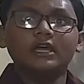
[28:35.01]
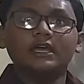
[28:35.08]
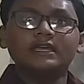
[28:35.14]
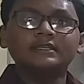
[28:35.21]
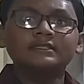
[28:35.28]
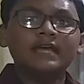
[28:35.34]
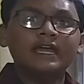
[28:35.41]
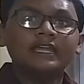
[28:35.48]

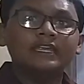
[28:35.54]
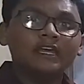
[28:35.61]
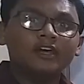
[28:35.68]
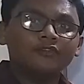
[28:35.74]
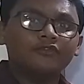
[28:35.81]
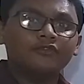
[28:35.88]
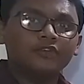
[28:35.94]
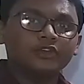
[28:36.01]
His
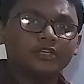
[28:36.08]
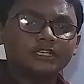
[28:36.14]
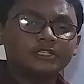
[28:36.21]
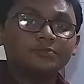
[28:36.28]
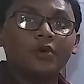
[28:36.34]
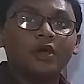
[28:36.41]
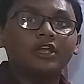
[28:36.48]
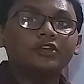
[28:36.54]

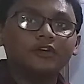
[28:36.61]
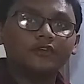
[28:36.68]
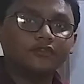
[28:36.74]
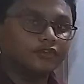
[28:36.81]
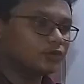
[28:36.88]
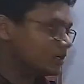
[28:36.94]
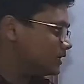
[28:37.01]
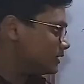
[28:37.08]
point of
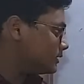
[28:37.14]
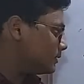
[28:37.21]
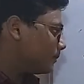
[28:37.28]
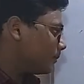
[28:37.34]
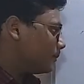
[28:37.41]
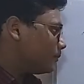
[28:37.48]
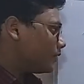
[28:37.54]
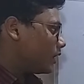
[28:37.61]
view is
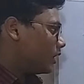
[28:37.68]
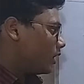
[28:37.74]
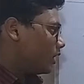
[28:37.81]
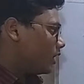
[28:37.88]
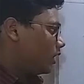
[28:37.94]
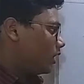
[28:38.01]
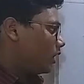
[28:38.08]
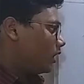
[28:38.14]

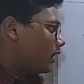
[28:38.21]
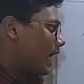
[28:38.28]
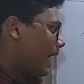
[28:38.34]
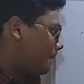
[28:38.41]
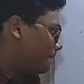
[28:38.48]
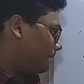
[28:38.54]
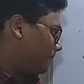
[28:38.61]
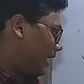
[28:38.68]

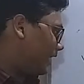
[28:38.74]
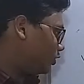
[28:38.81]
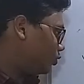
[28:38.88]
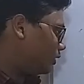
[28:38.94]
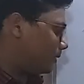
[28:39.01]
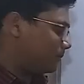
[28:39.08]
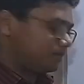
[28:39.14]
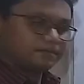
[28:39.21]
m and
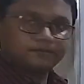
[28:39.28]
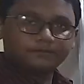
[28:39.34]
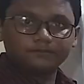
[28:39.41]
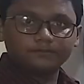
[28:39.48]
2m.